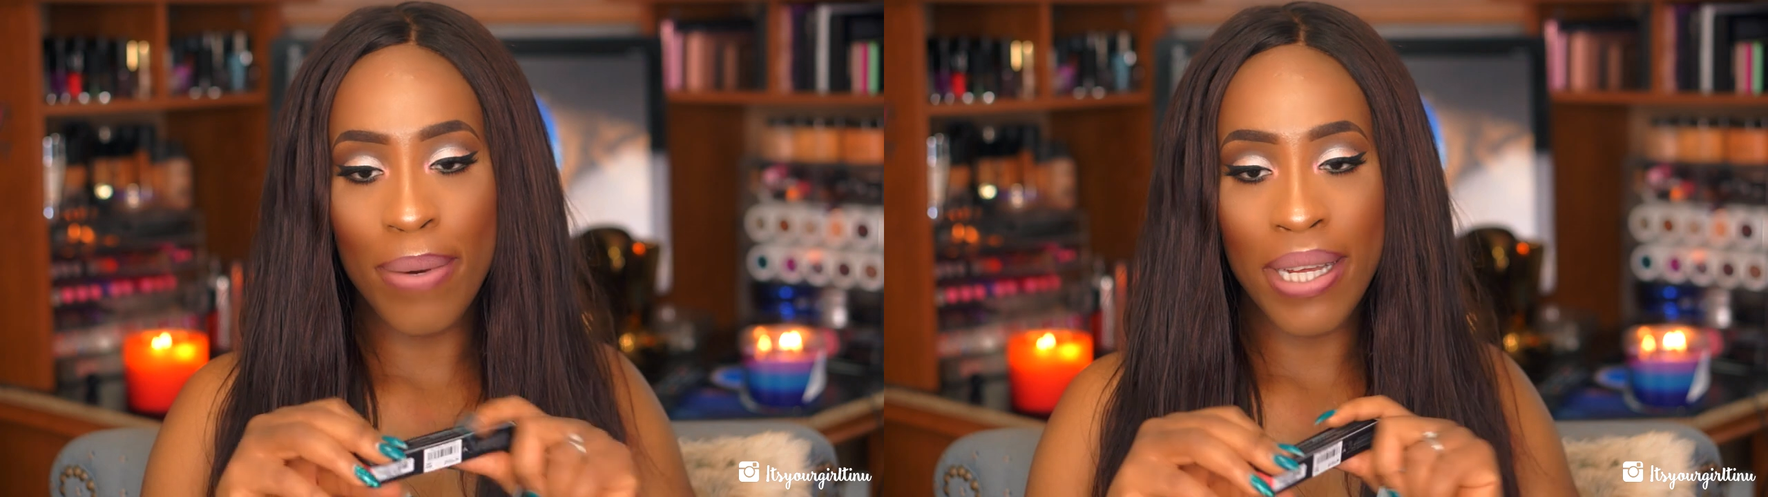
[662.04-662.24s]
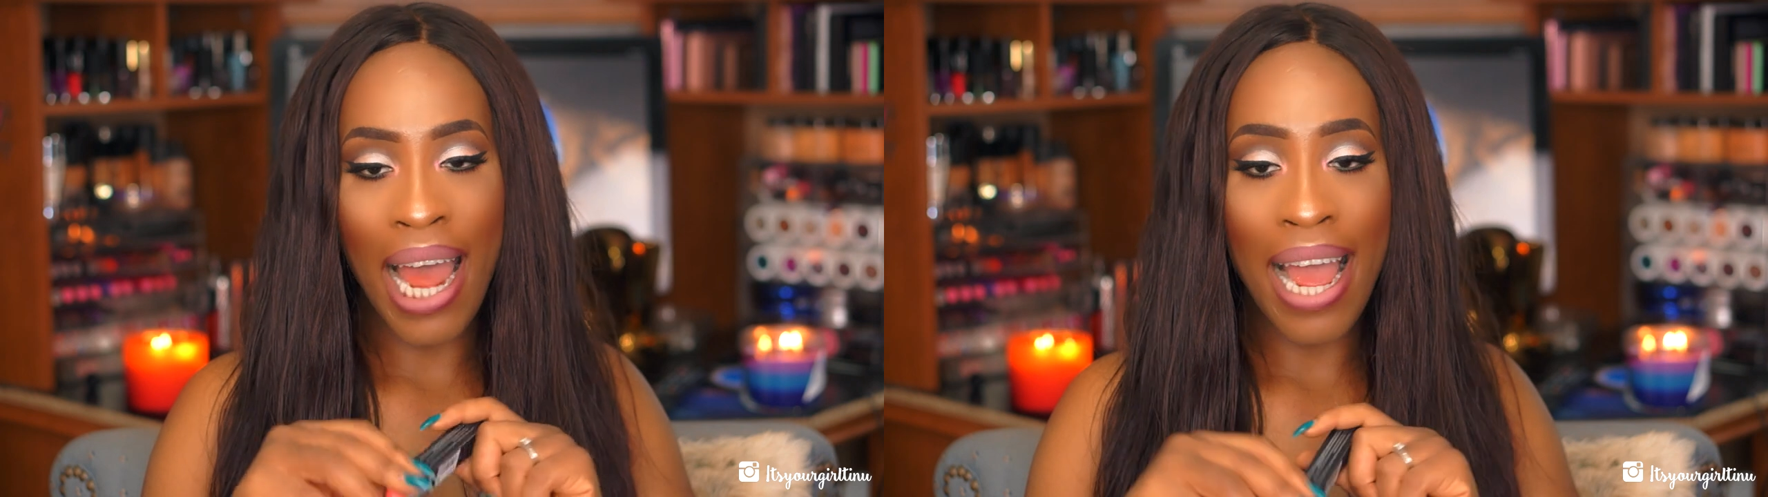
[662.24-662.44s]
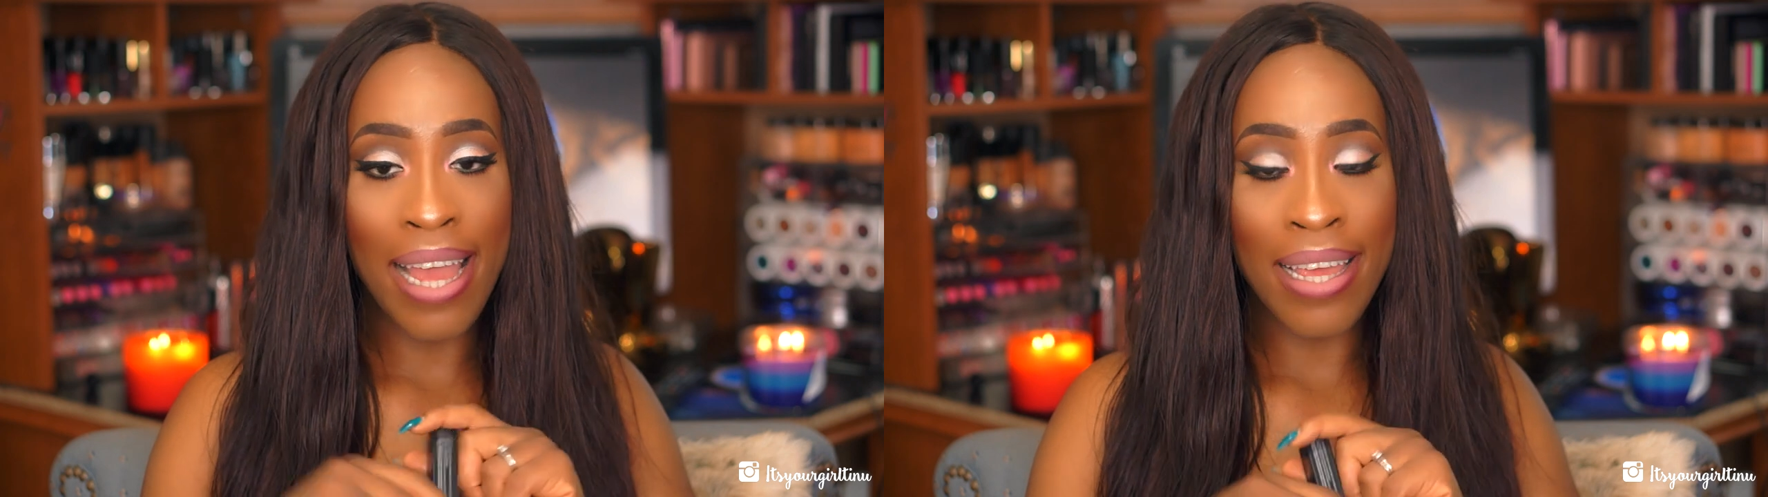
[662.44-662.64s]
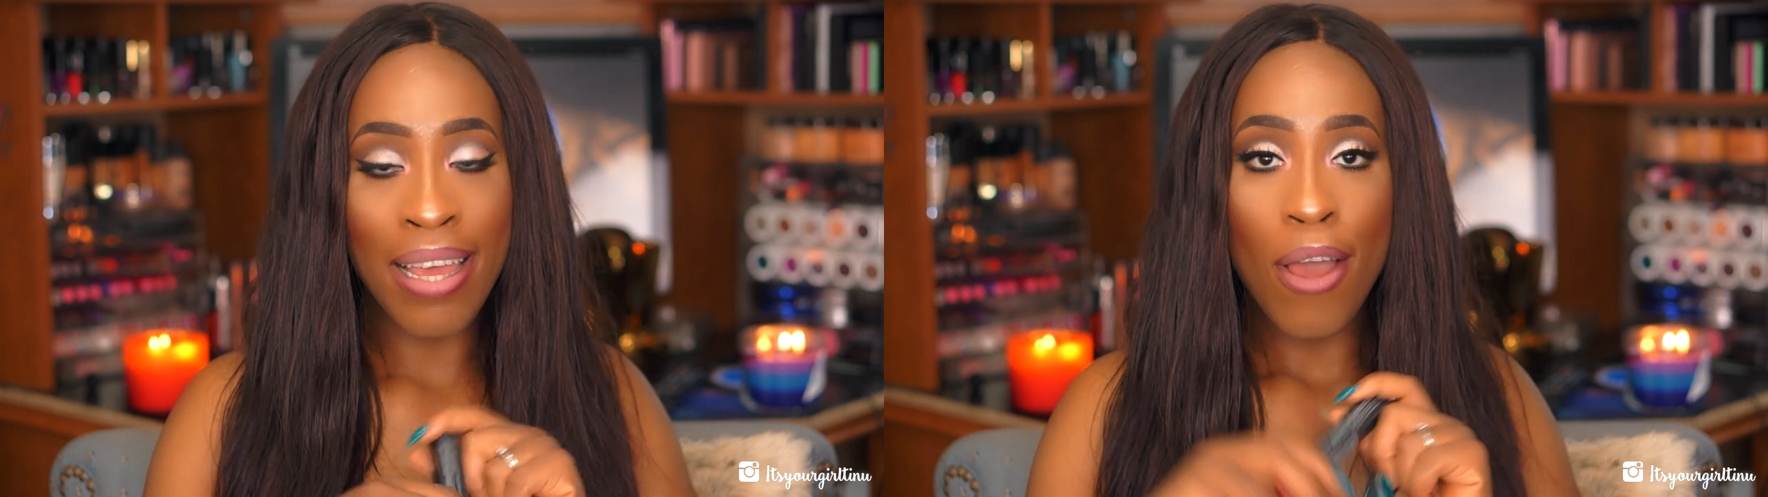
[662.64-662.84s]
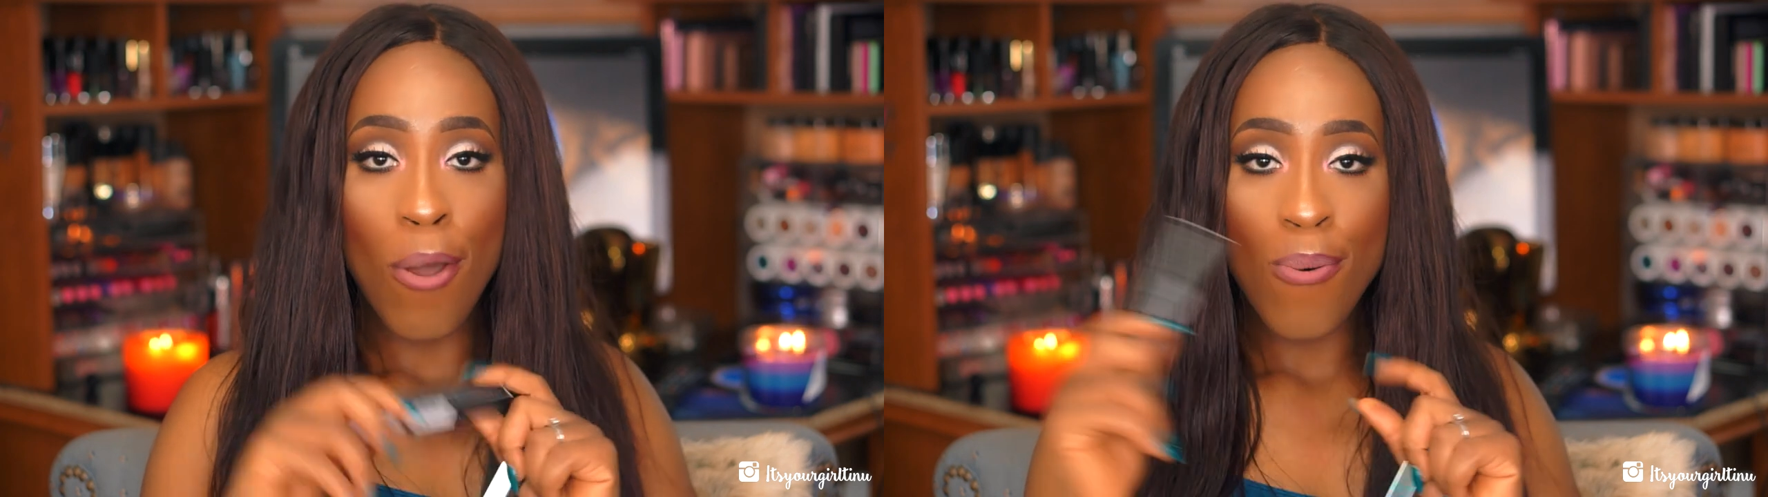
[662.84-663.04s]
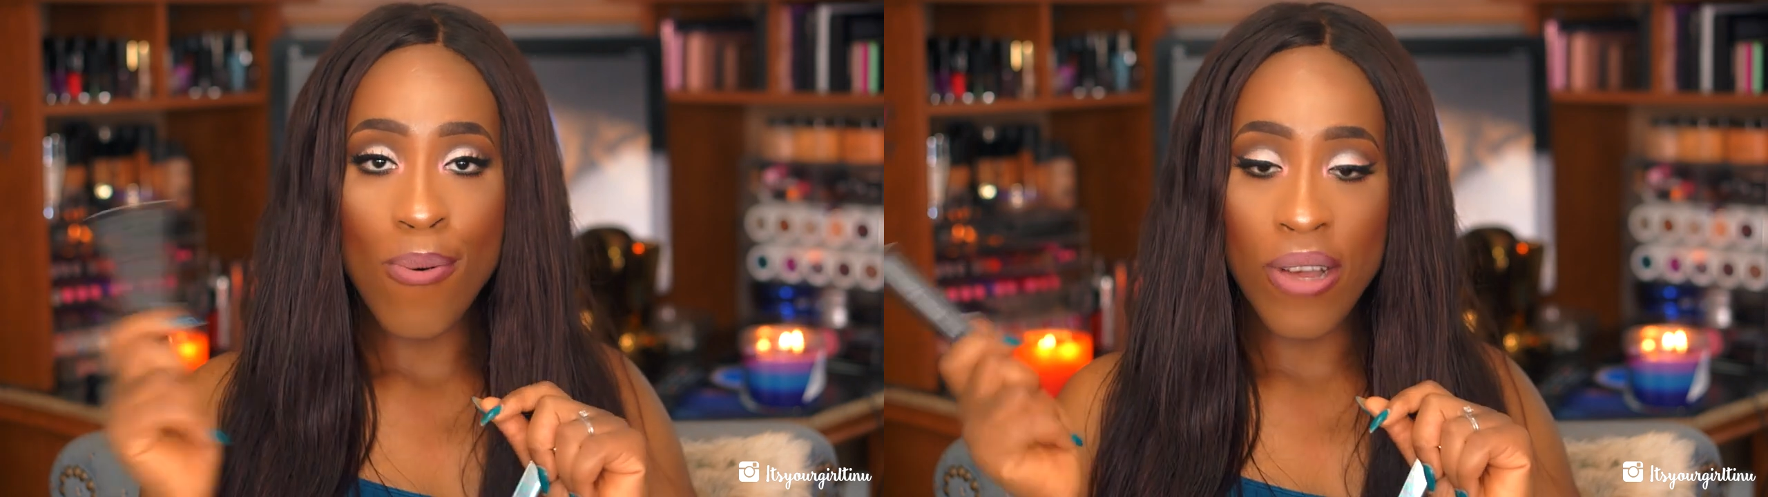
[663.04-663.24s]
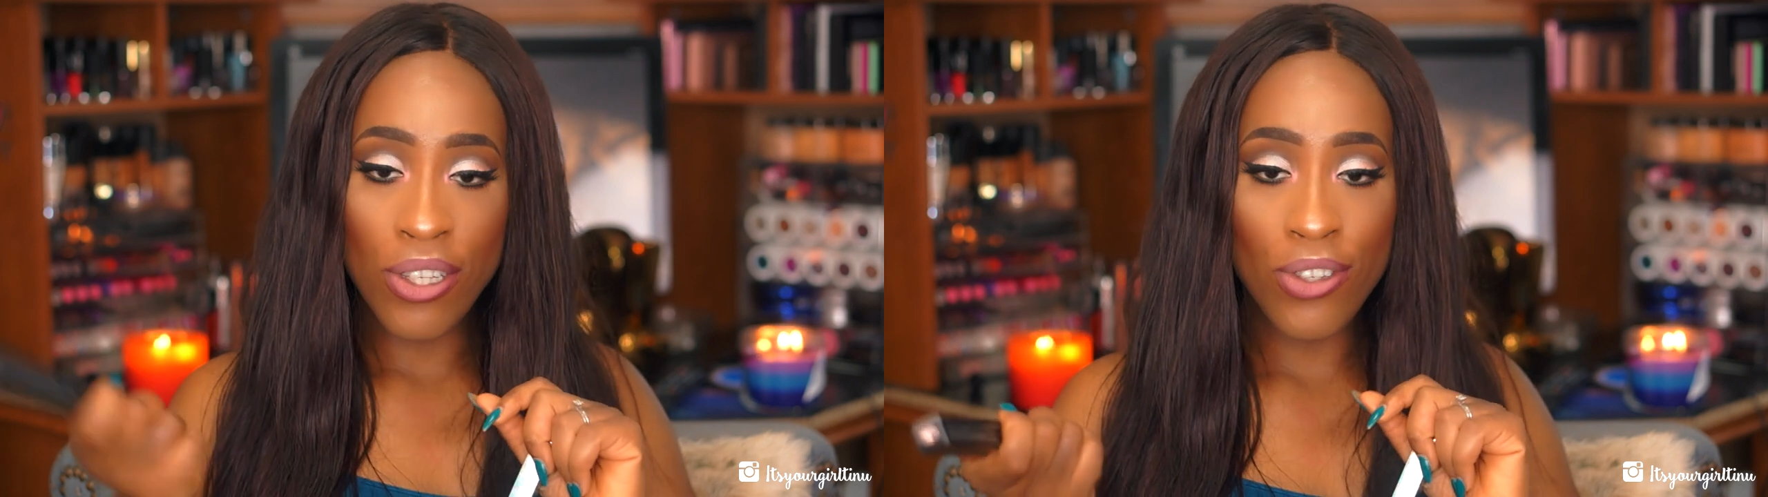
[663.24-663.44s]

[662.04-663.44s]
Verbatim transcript: but I wanted to